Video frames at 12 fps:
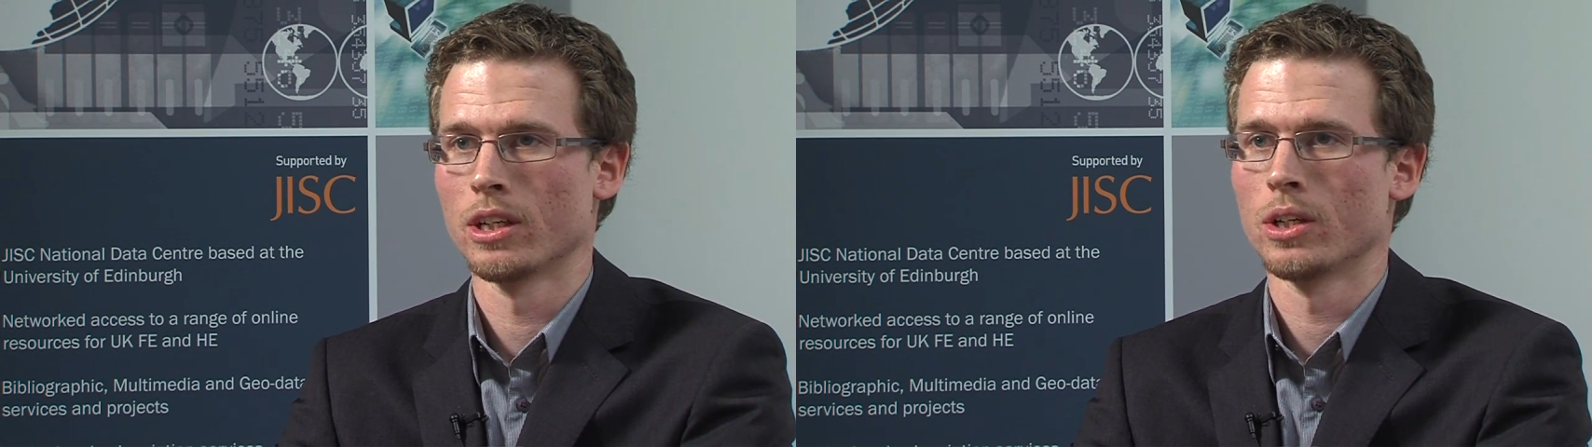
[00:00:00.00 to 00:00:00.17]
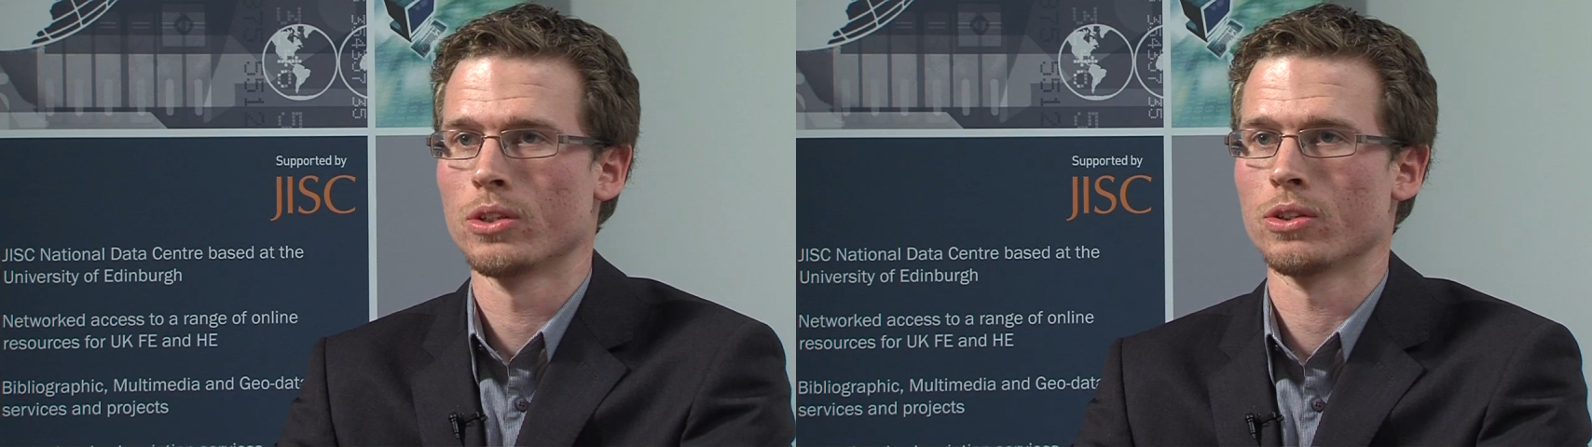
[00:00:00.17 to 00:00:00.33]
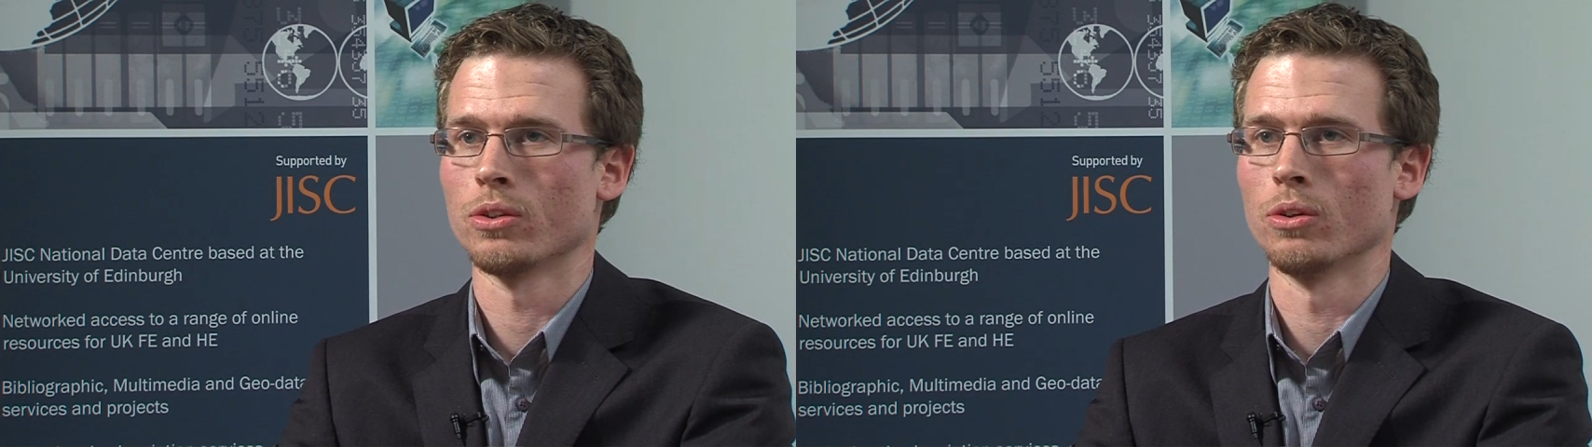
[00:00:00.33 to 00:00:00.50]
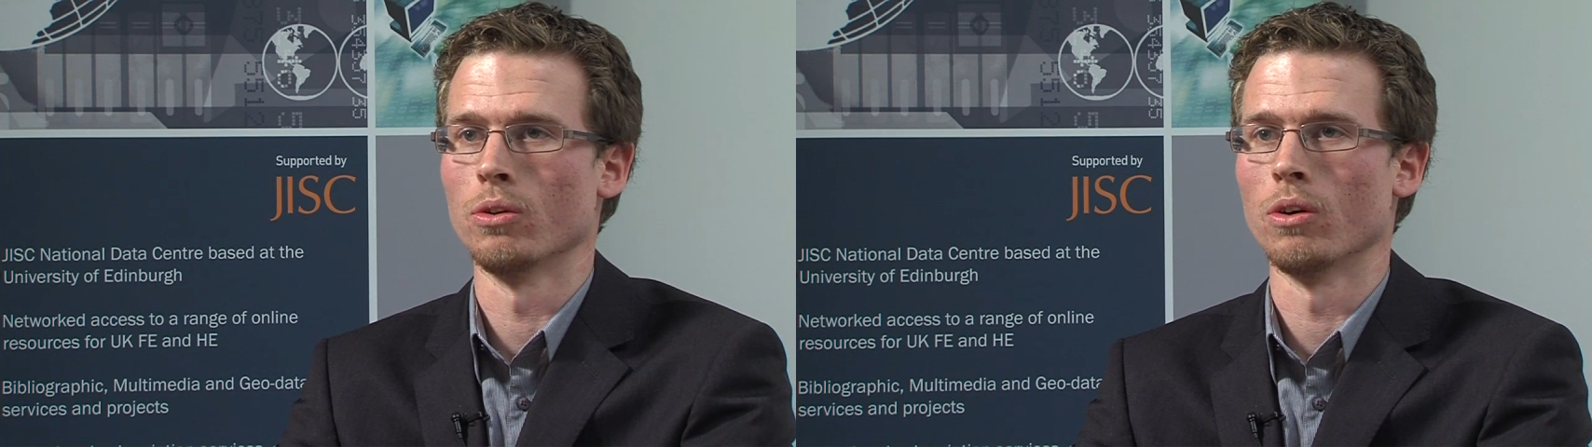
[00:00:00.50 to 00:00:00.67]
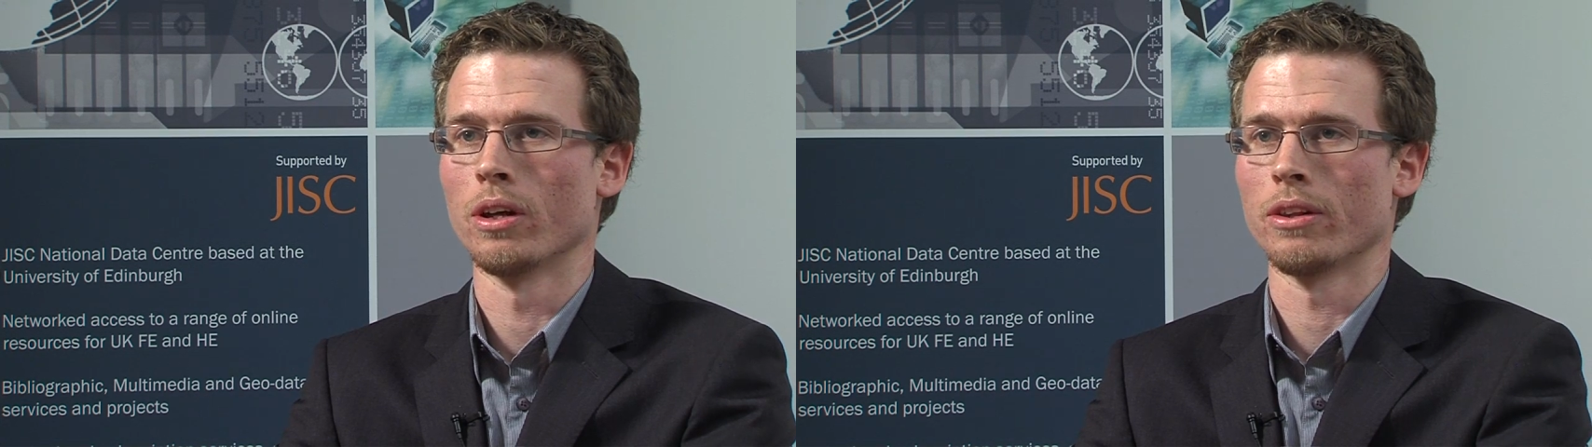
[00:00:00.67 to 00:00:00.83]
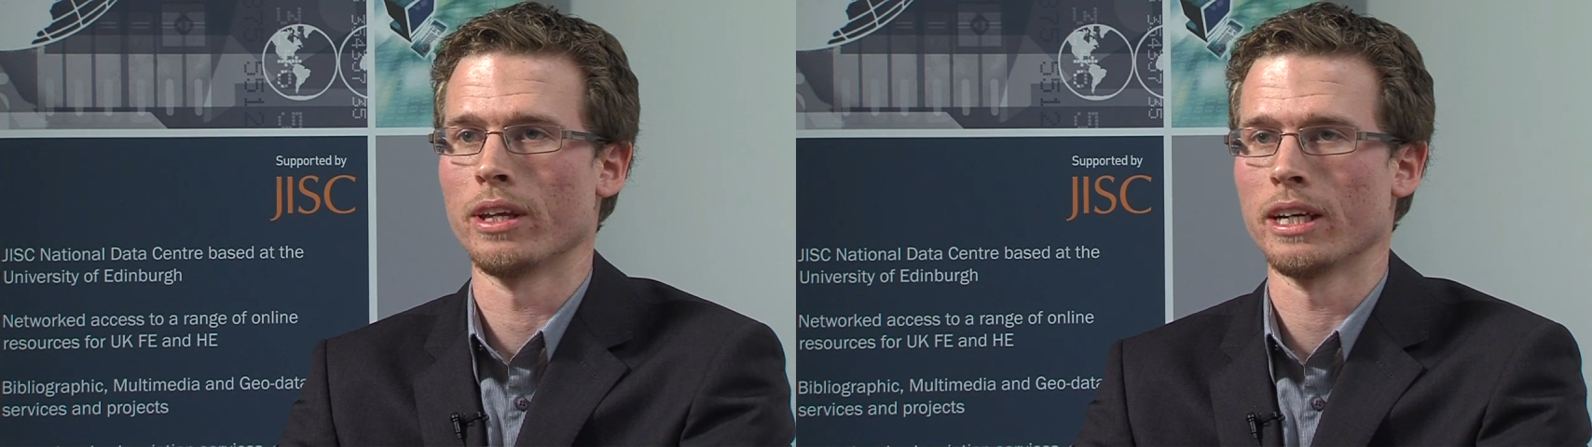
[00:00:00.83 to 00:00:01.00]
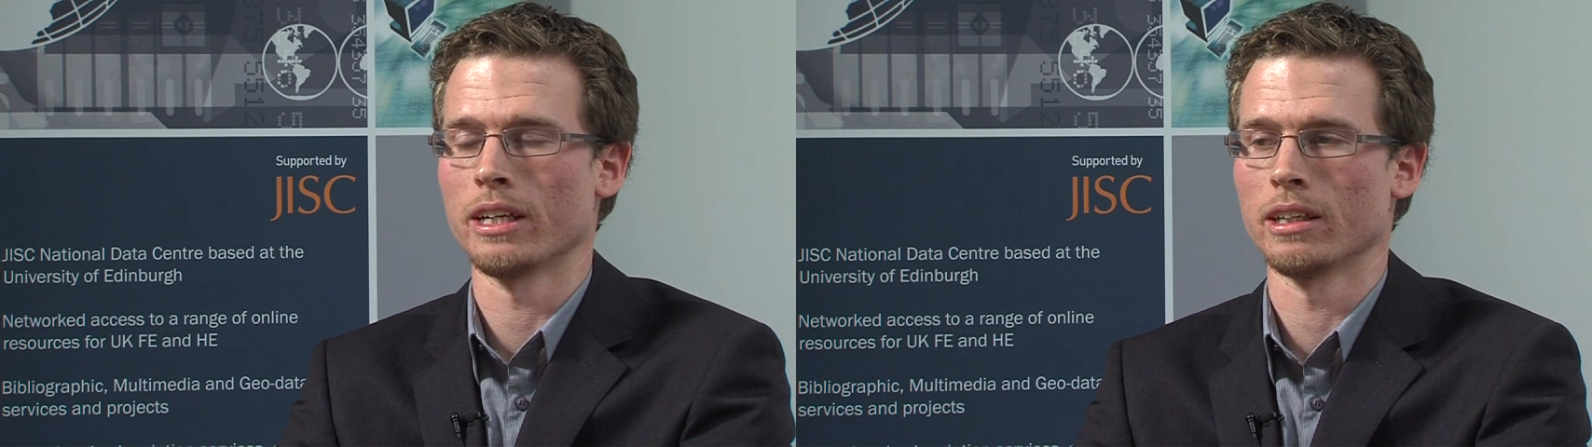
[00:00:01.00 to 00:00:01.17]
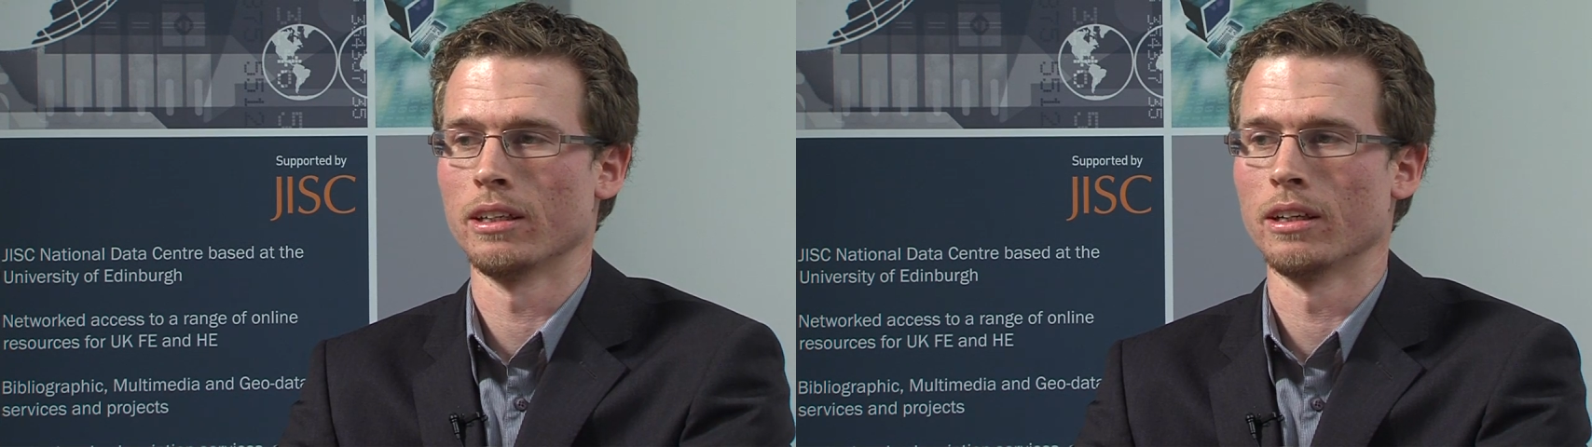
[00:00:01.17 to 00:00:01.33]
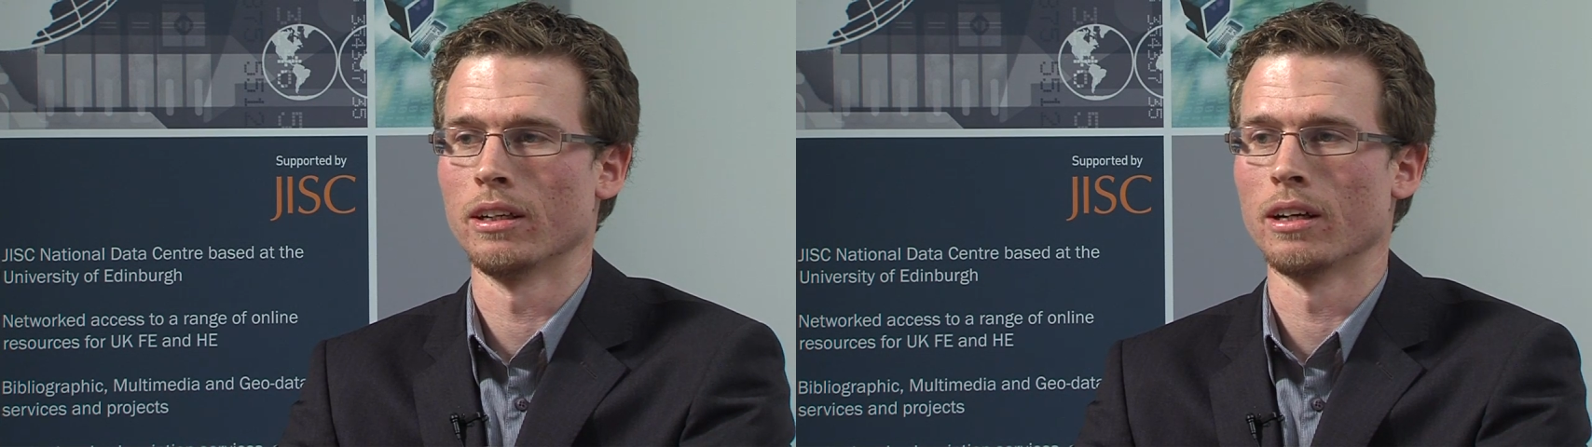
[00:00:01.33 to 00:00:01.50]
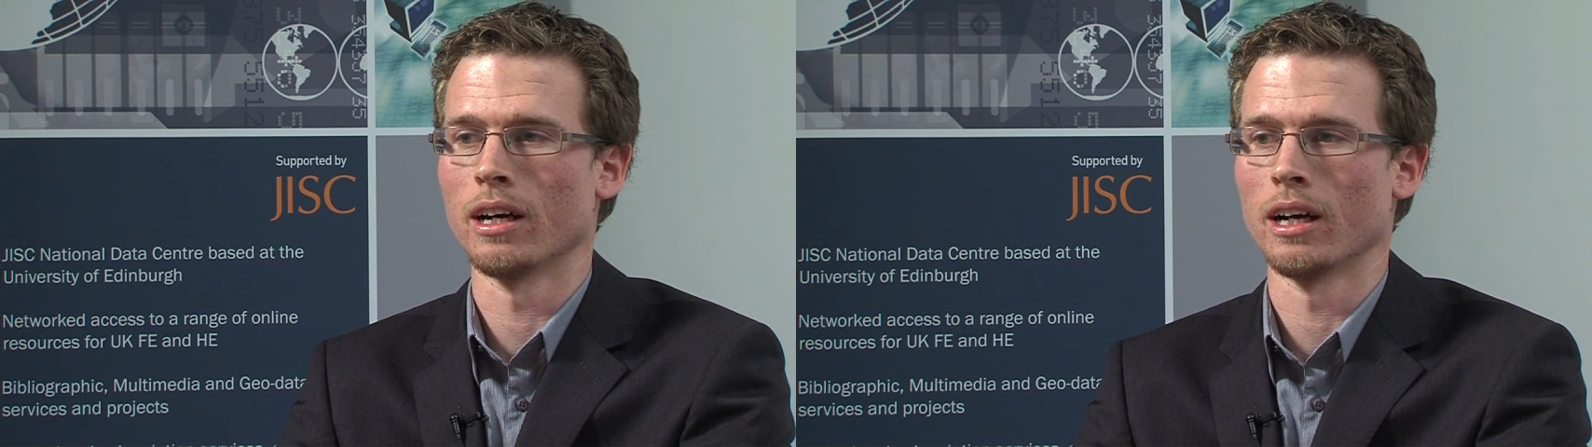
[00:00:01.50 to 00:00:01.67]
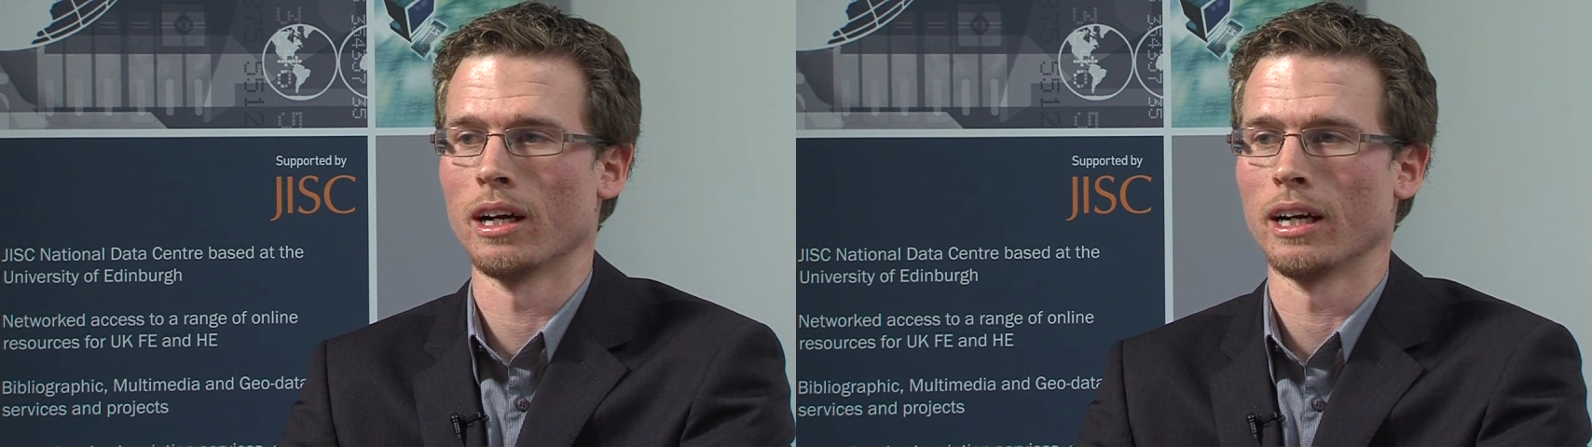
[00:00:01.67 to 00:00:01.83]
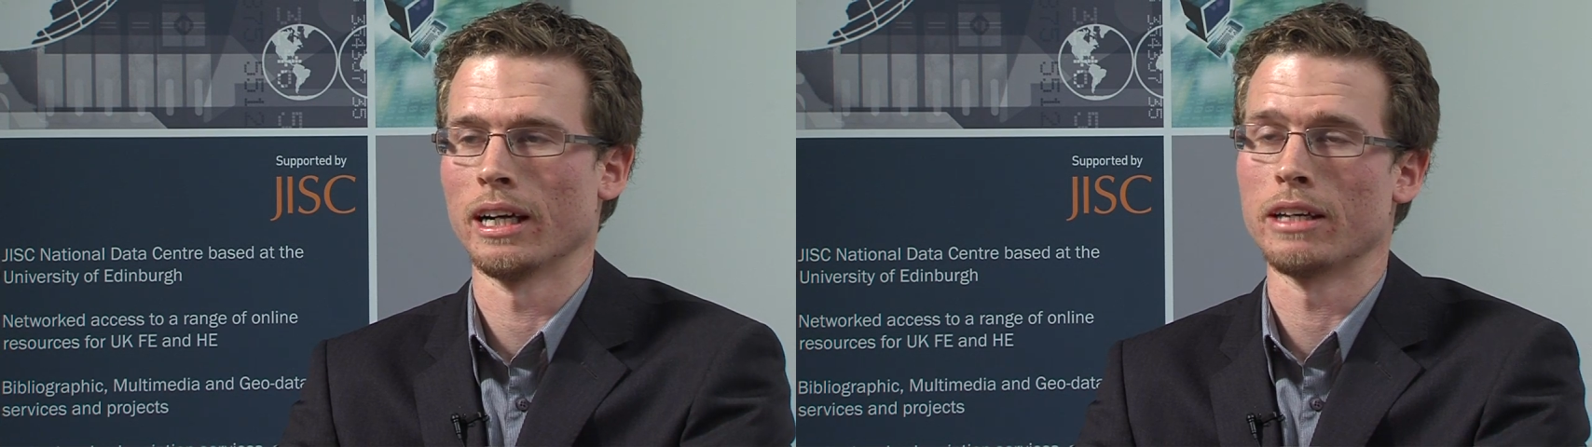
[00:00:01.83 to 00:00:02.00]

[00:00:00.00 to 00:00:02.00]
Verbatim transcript: So they can uh,